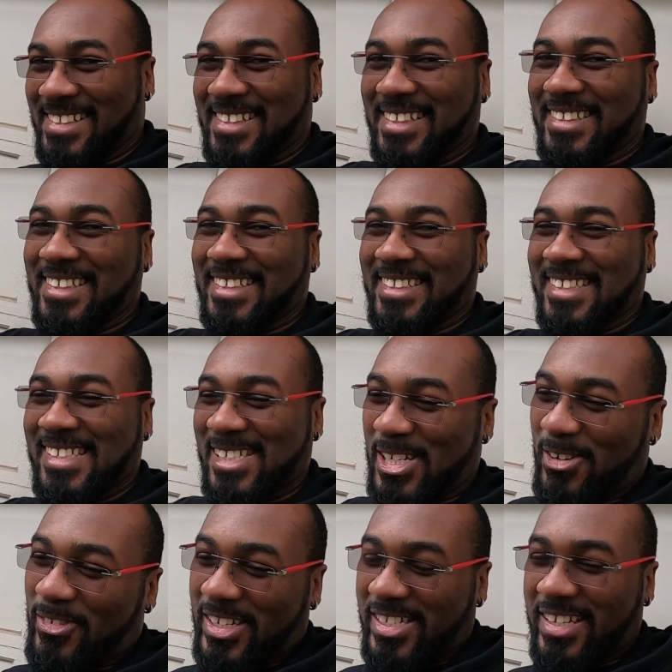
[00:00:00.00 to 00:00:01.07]
Ding ding ding,
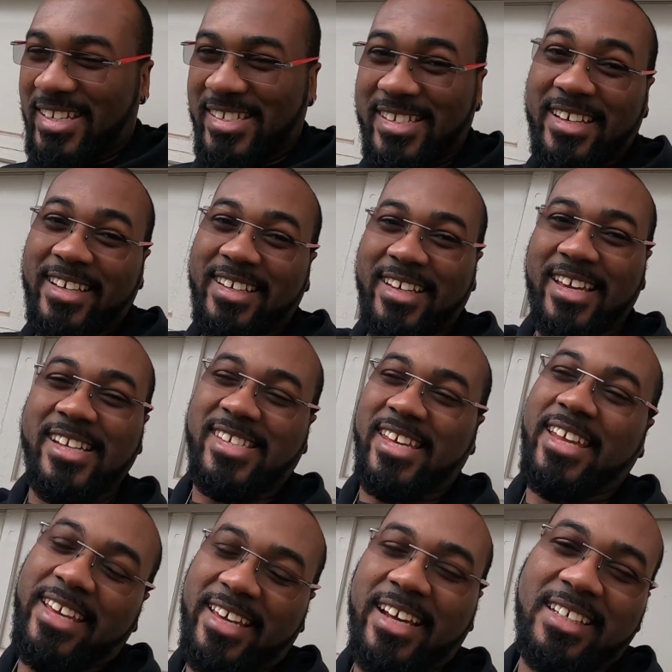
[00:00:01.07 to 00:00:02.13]
so everybody says it's
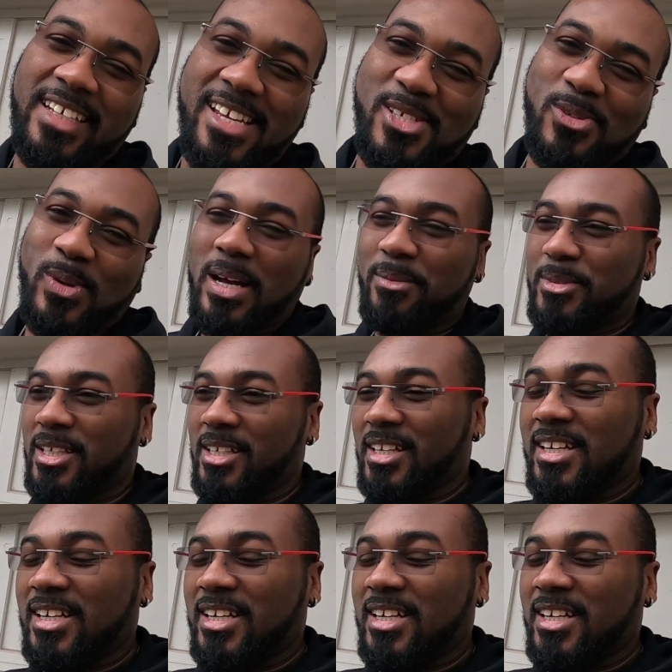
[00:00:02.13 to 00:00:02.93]
getting LS swapped.